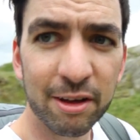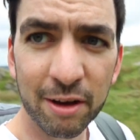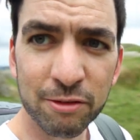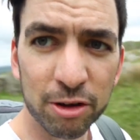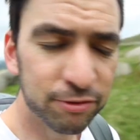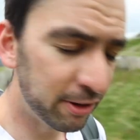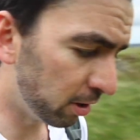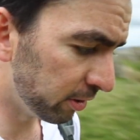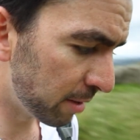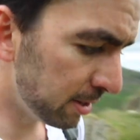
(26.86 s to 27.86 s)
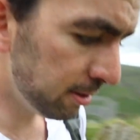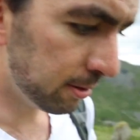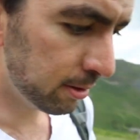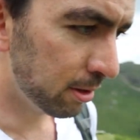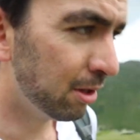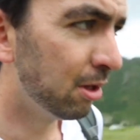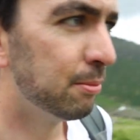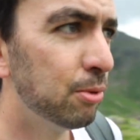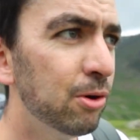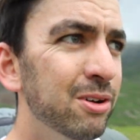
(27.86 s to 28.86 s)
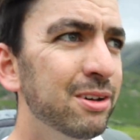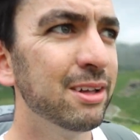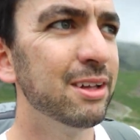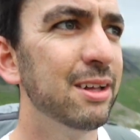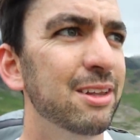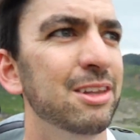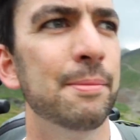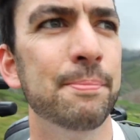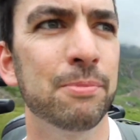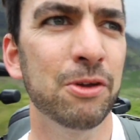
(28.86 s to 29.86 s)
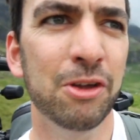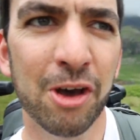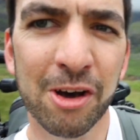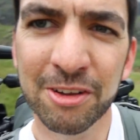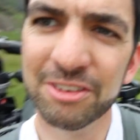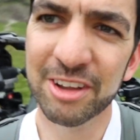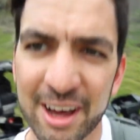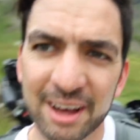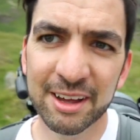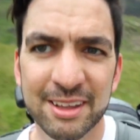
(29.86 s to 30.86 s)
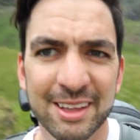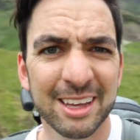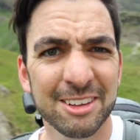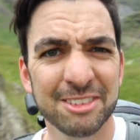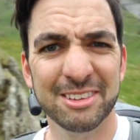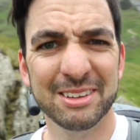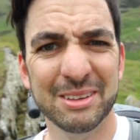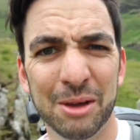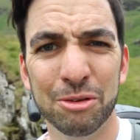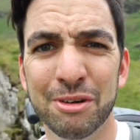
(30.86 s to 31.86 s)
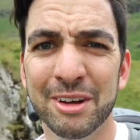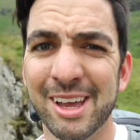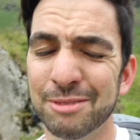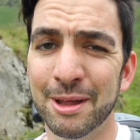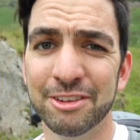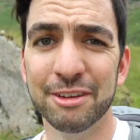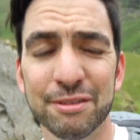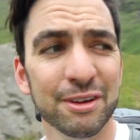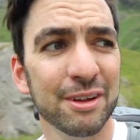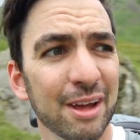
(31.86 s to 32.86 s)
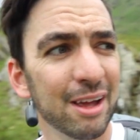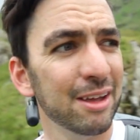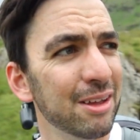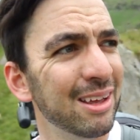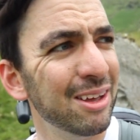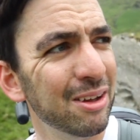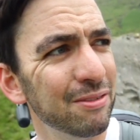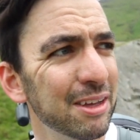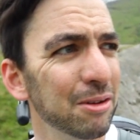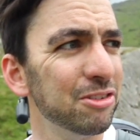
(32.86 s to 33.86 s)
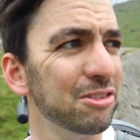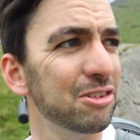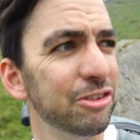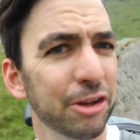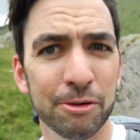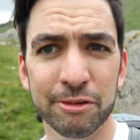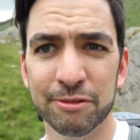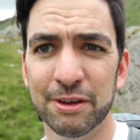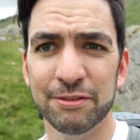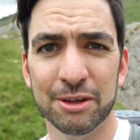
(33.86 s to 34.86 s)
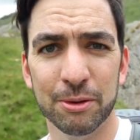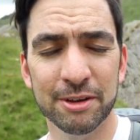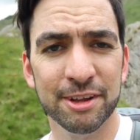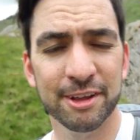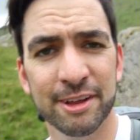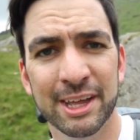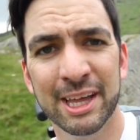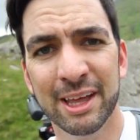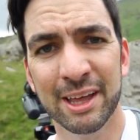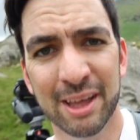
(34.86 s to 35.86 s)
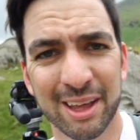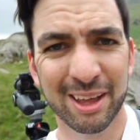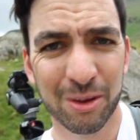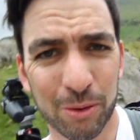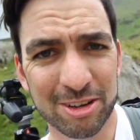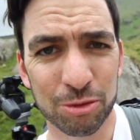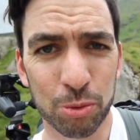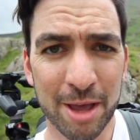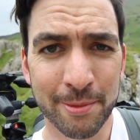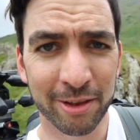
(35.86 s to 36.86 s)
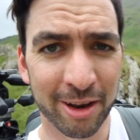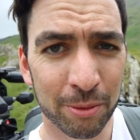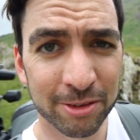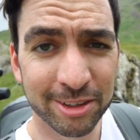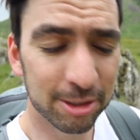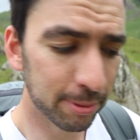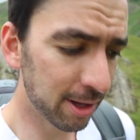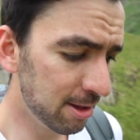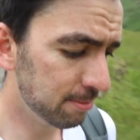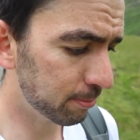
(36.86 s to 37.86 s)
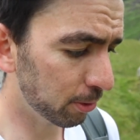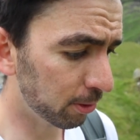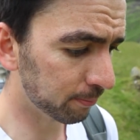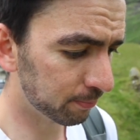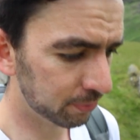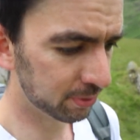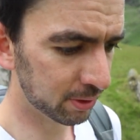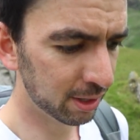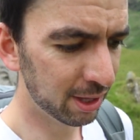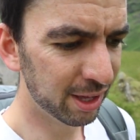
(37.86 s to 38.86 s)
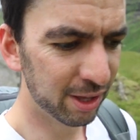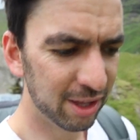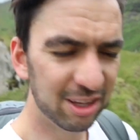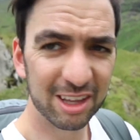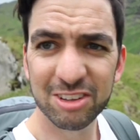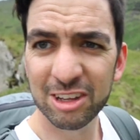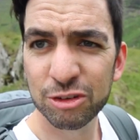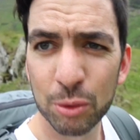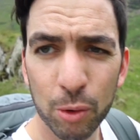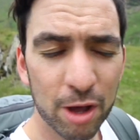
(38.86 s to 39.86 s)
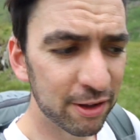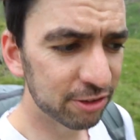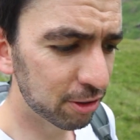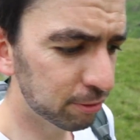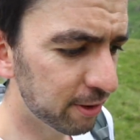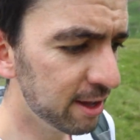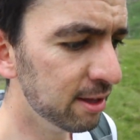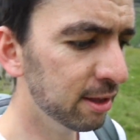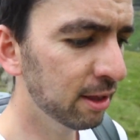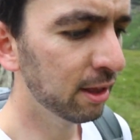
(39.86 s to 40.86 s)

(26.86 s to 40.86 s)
I've got to fit all them in but cons are, it's it was really expensive. I think it was 250 quid, which is way more than I wanted to pay, but it seems to be worth it so far.